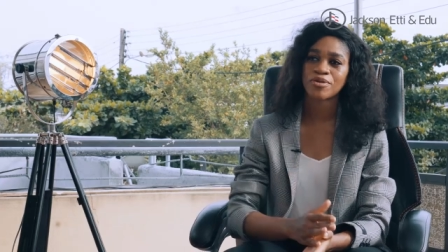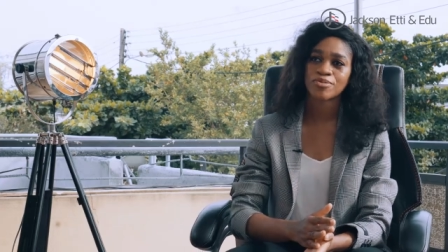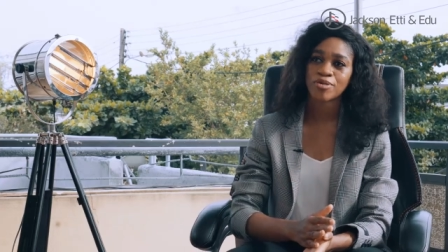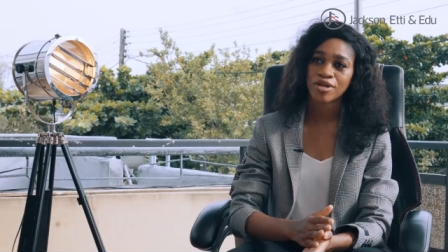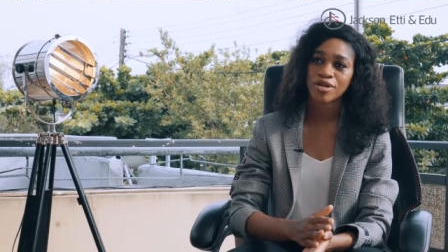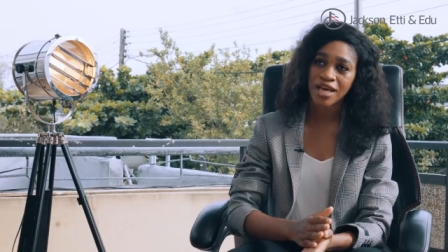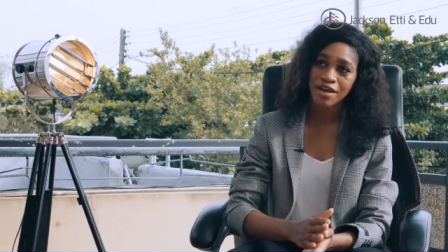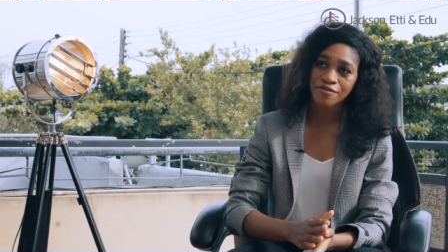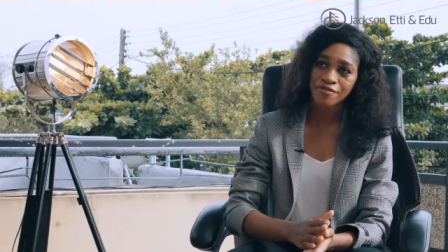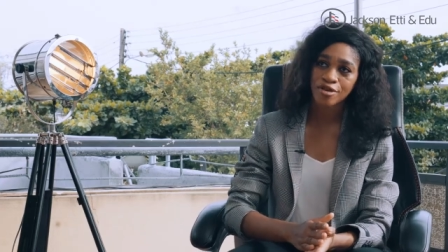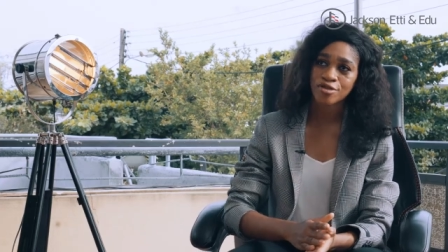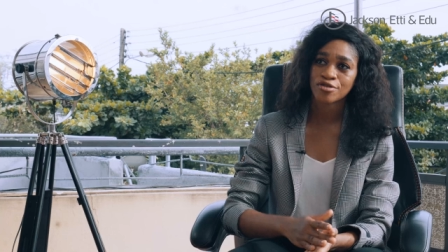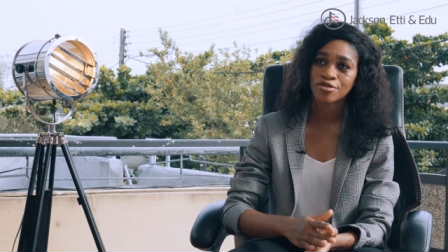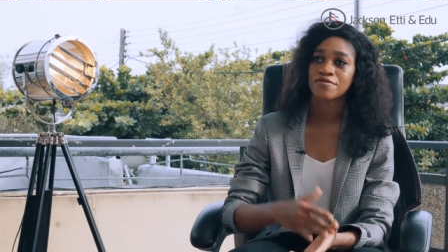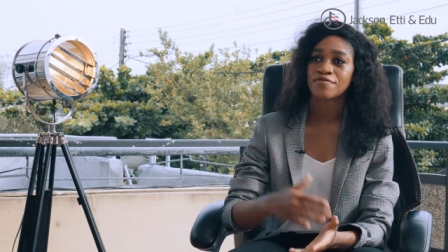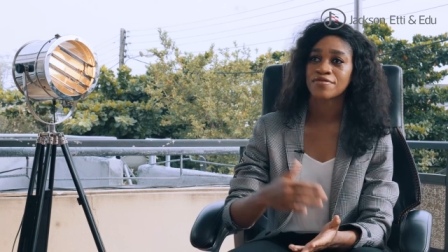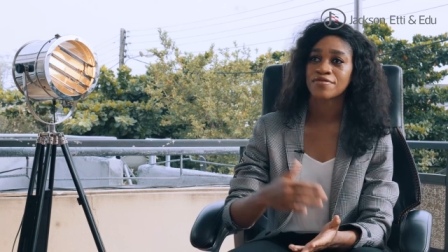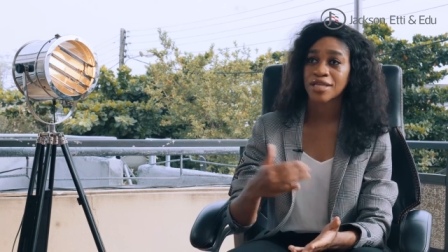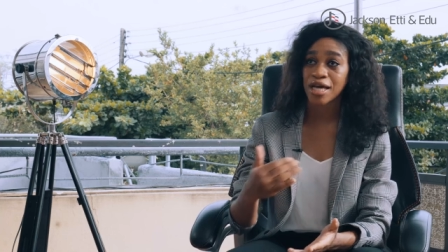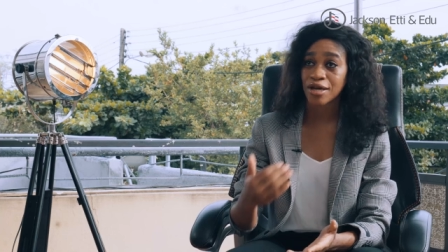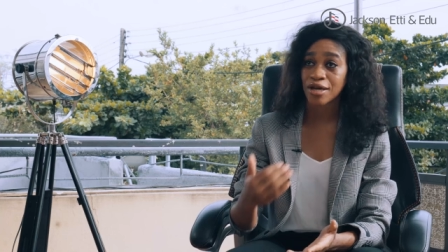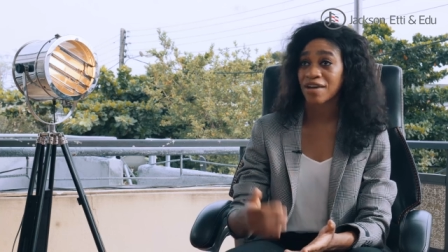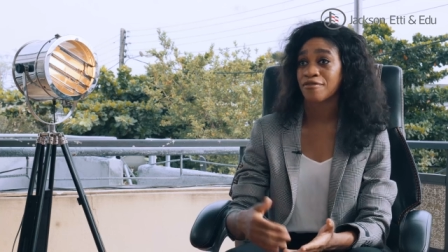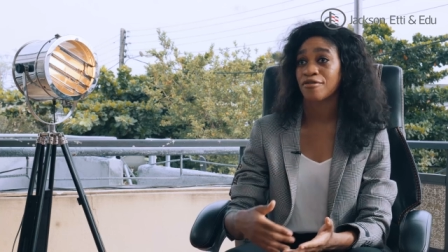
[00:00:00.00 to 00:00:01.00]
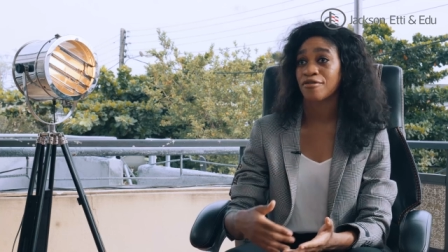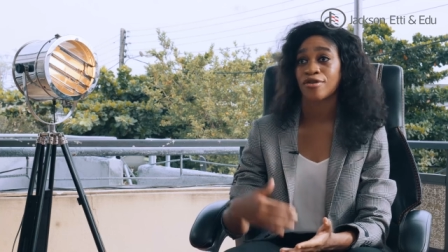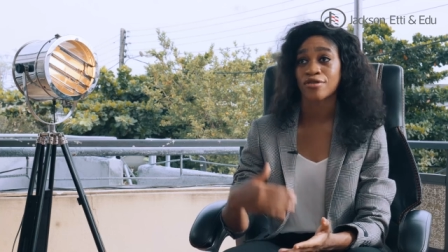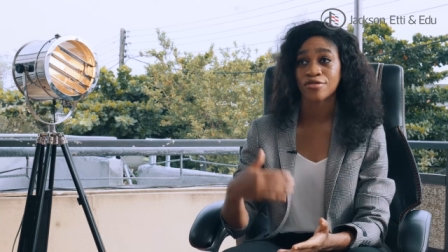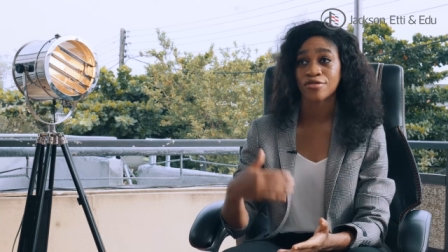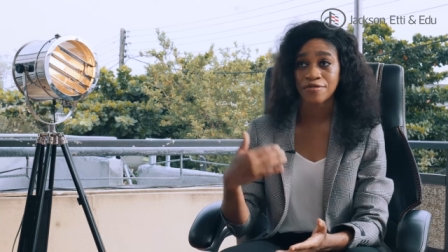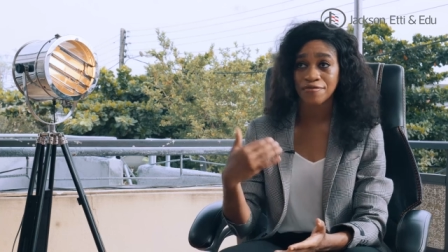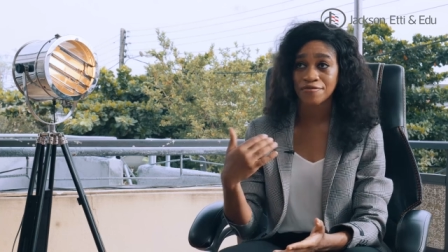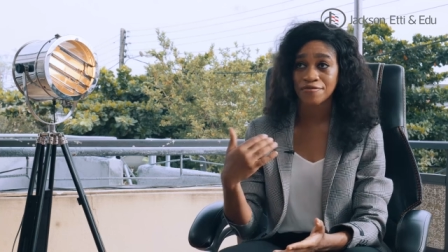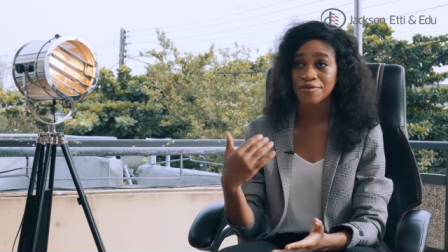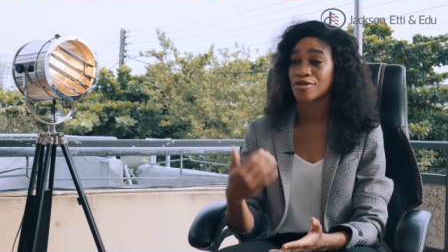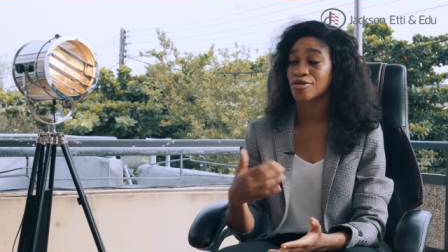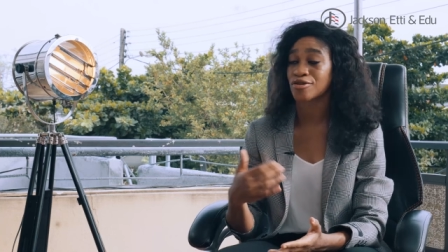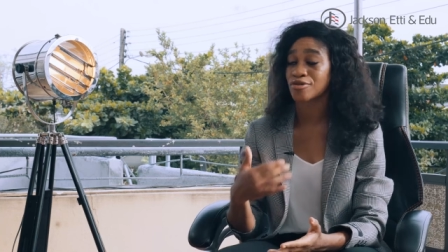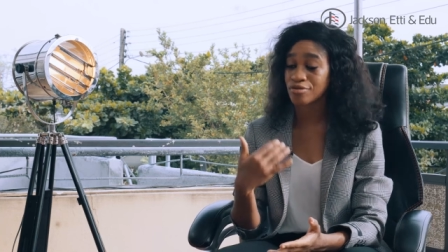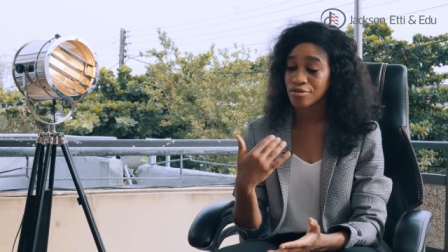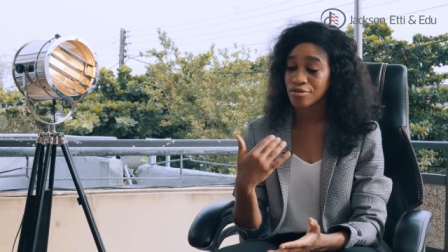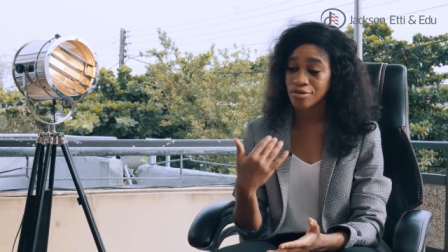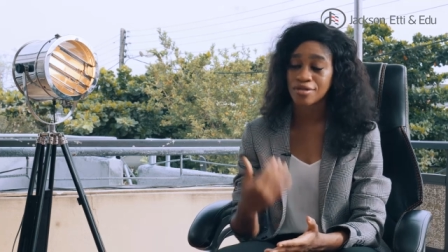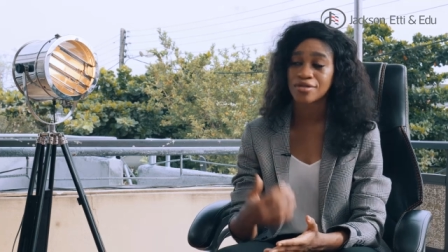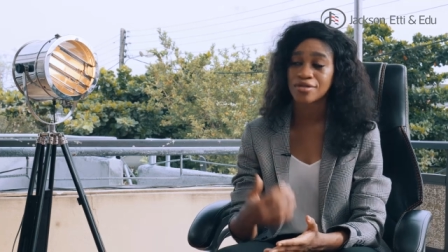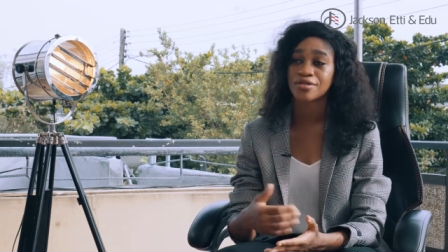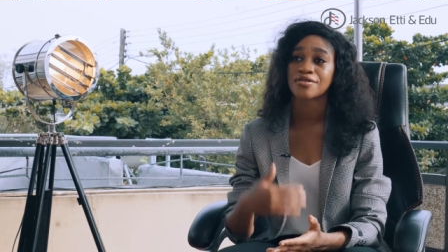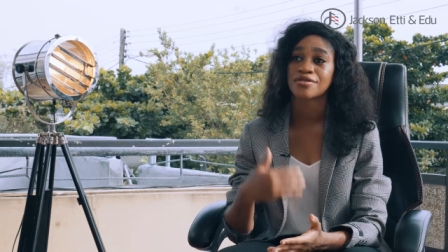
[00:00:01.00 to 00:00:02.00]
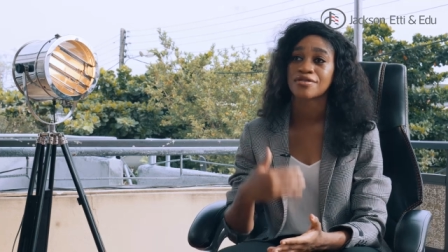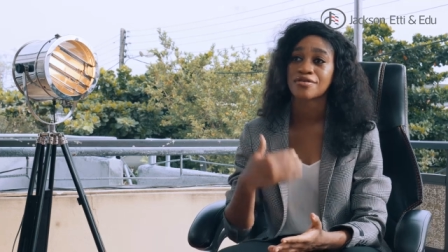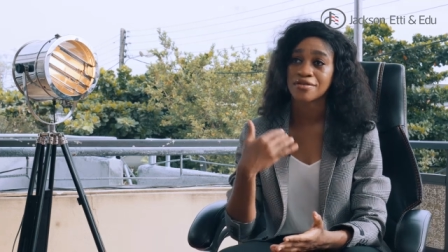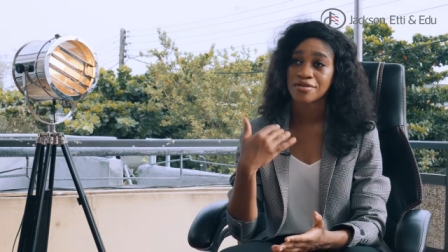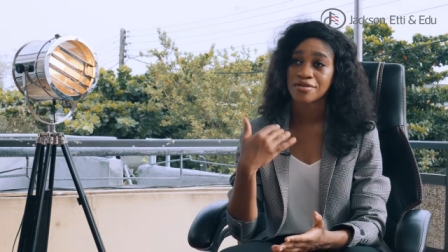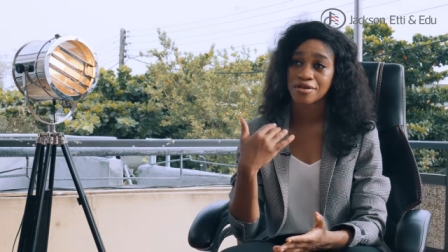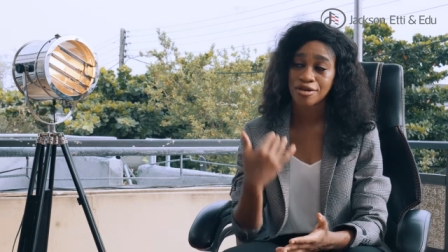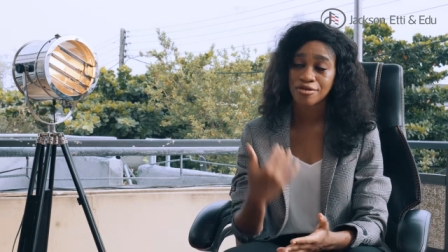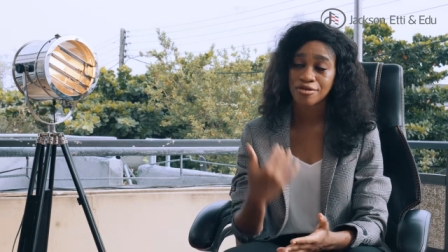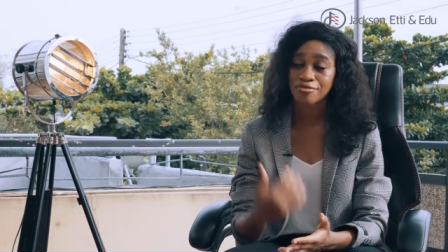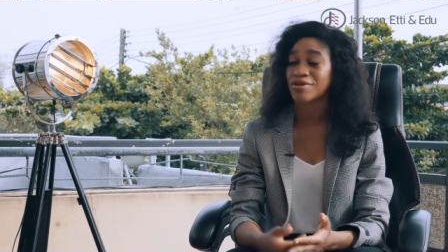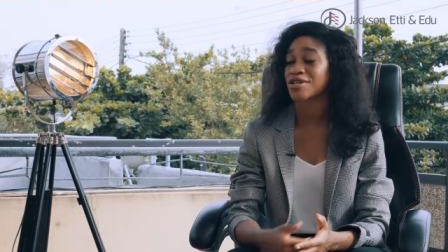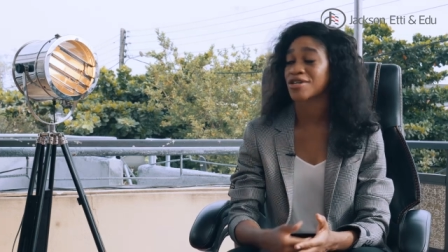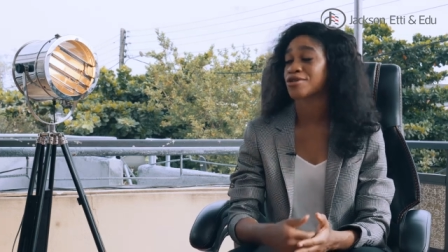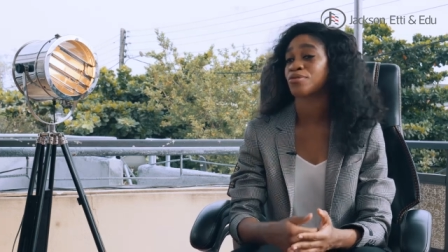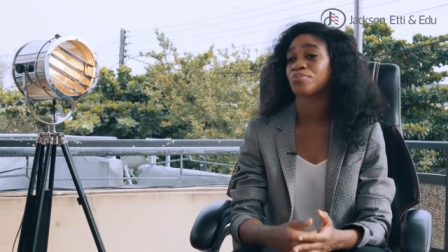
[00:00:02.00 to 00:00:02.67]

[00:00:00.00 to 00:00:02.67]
But you have a lot of a great